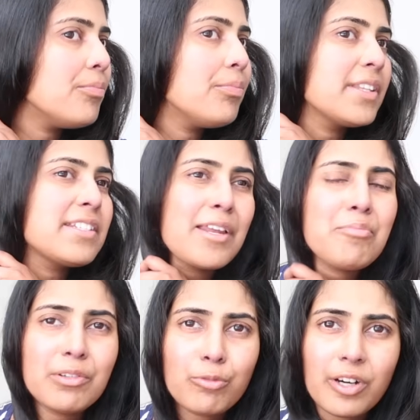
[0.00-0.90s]
But the
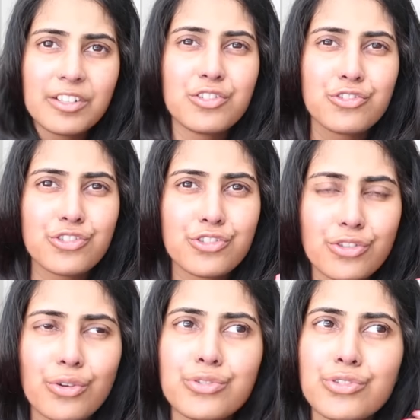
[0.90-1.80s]
Denman one is just
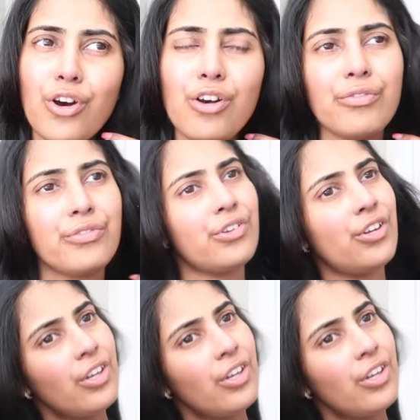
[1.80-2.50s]
so soft.